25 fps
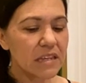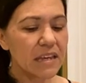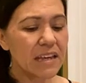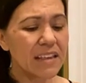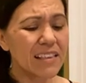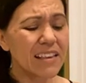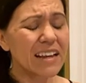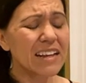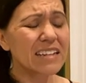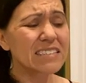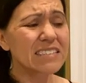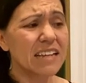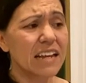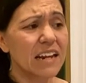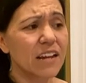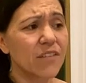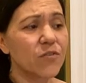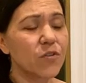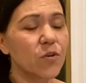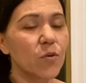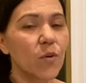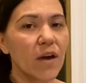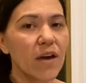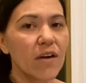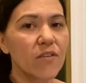Like I said, if
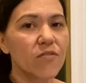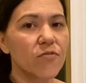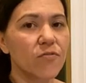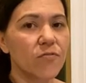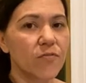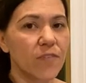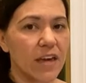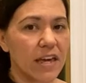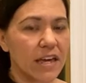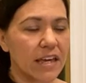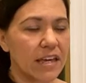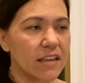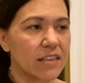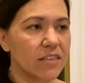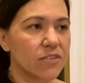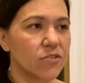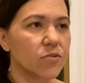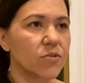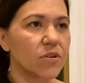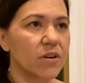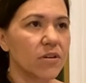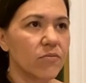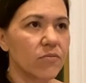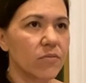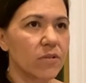you have faith, you
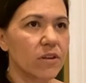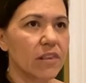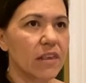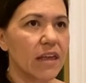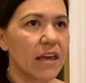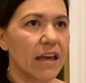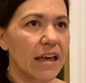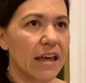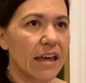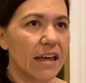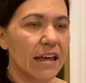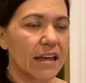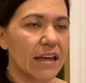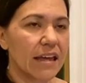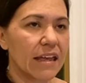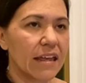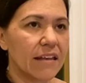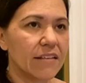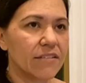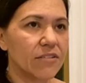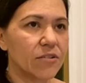can rely it.